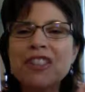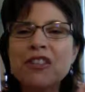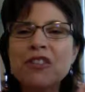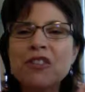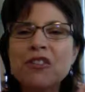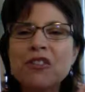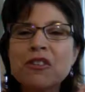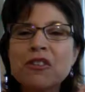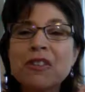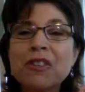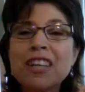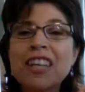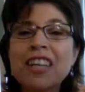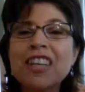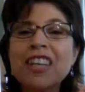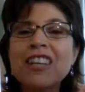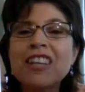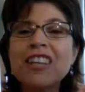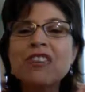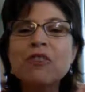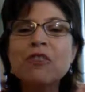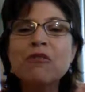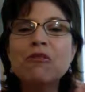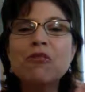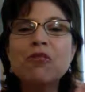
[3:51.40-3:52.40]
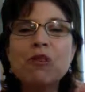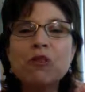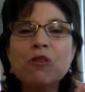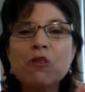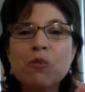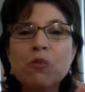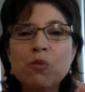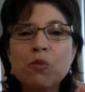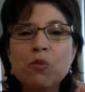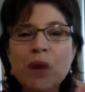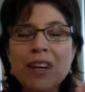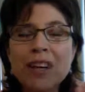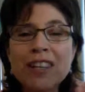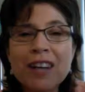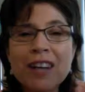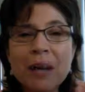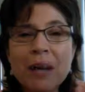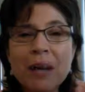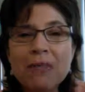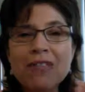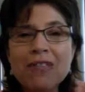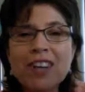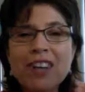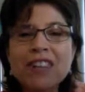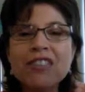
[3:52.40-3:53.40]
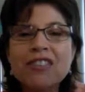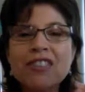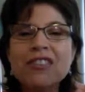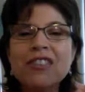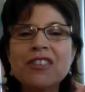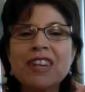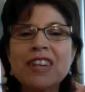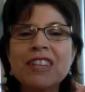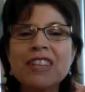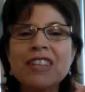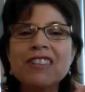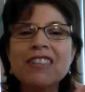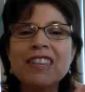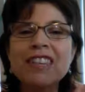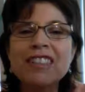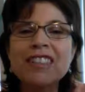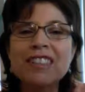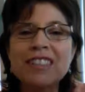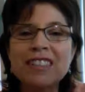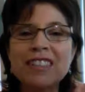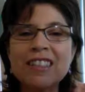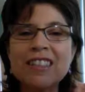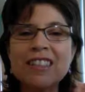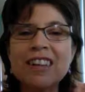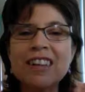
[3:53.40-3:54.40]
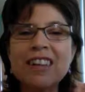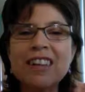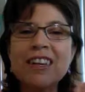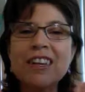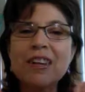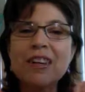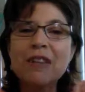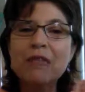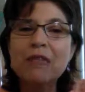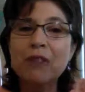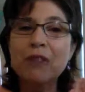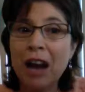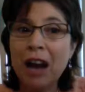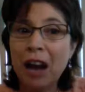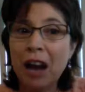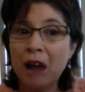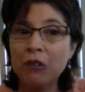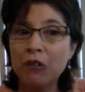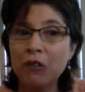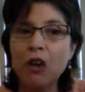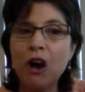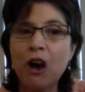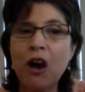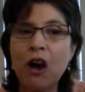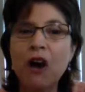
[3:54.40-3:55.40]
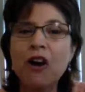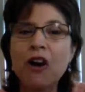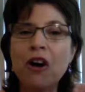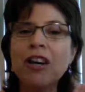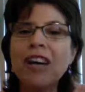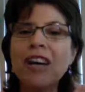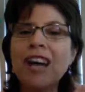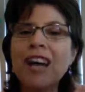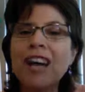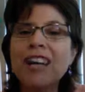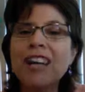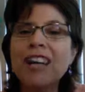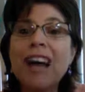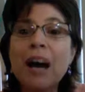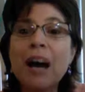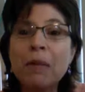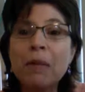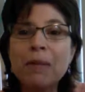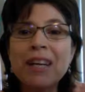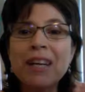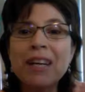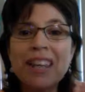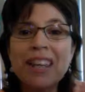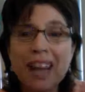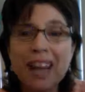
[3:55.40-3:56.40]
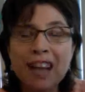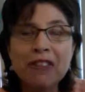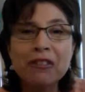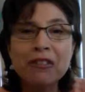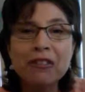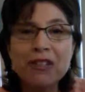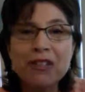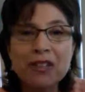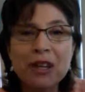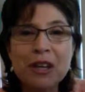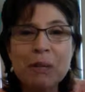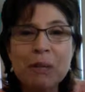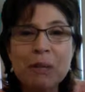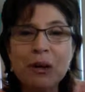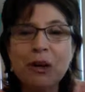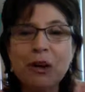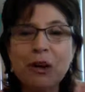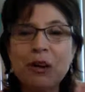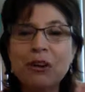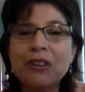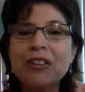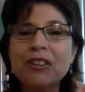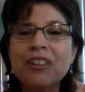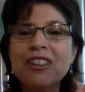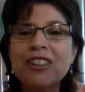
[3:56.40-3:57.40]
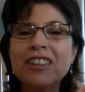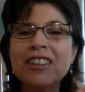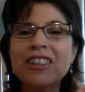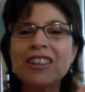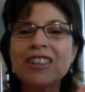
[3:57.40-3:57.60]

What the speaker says: so that HITO knows what type of exercise they did, for how long, and how many calories they burned.